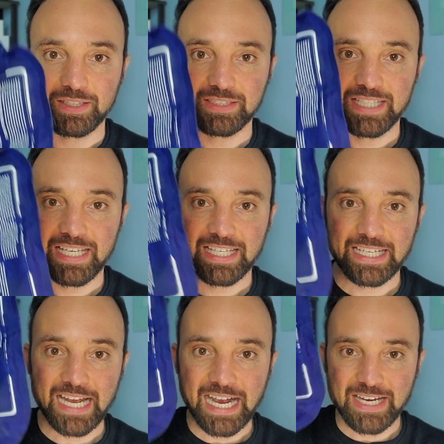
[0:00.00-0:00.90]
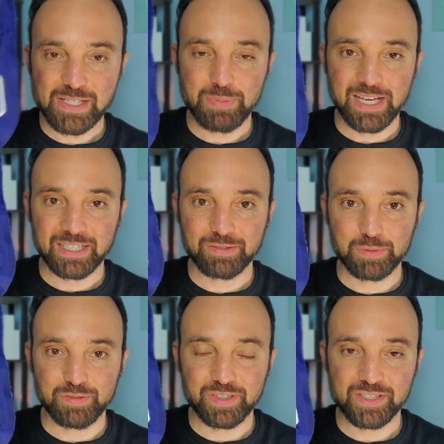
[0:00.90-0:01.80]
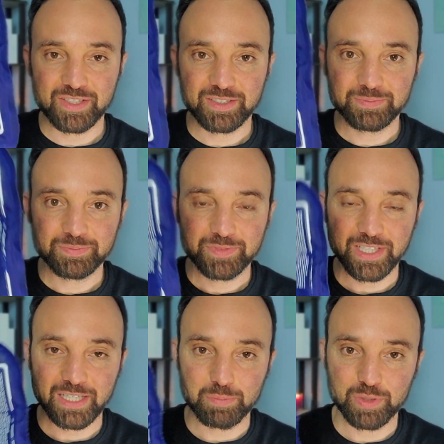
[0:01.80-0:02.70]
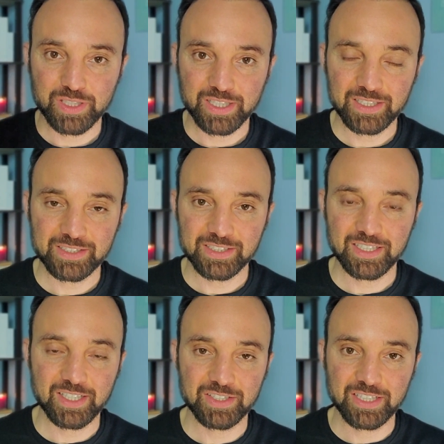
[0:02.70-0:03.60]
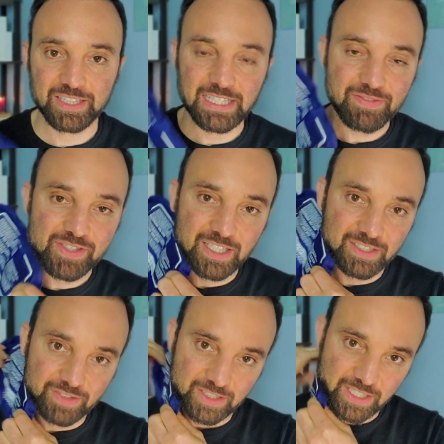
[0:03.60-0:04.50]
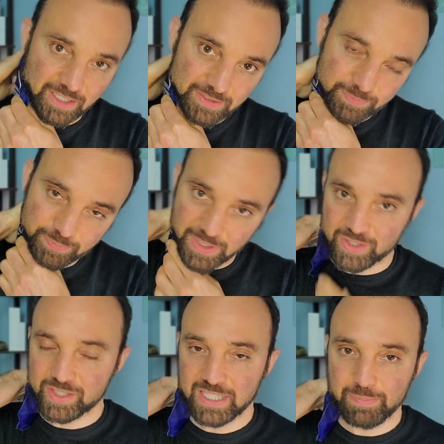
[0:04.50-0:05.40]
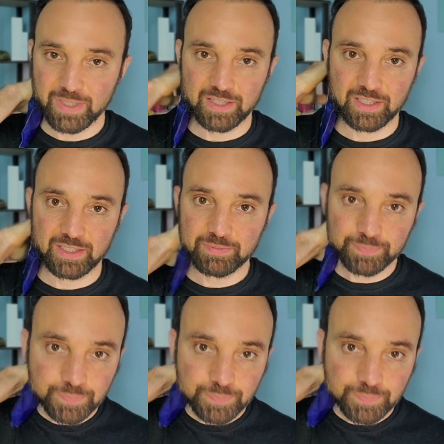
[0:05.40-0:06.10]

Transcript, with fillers: taking an ice pack from your freezer and putting it on the left side of your neck and just keeping it there.